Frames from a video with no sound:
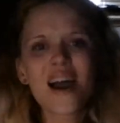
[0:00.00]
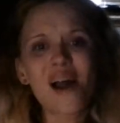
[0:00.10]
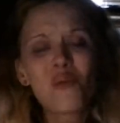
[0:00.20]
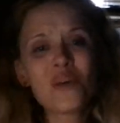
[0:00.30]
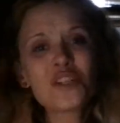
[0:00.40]

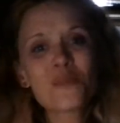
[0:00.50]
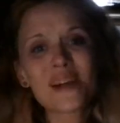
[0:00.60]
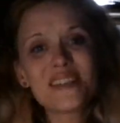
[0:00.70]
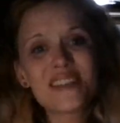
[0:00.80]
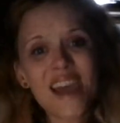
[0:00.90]
I wish
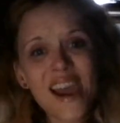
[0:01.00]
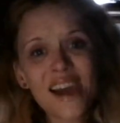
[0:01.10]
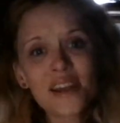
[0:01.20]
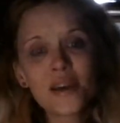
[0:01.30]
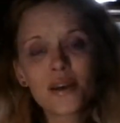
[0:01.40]
my
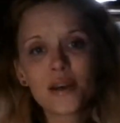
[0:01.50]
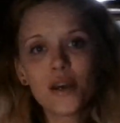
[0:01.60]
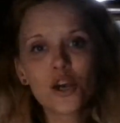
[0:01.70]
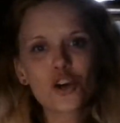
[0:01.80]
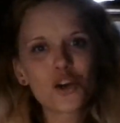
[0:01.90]
dad
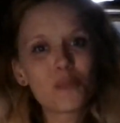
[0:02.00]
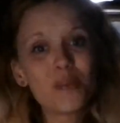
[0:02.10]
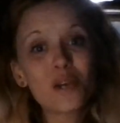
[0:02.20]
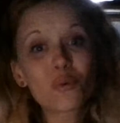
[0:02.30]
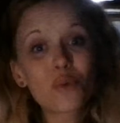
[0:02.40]
could have
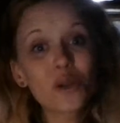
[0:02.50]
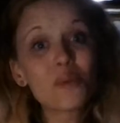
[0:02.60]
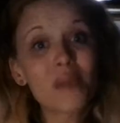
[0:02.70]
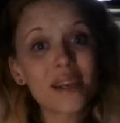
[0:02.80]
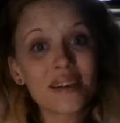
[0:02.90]
been a real
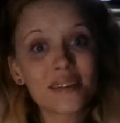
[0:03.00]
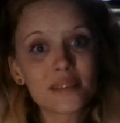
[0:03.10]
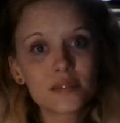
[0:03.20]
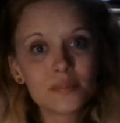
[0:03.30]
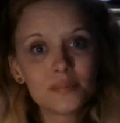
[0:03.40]
man.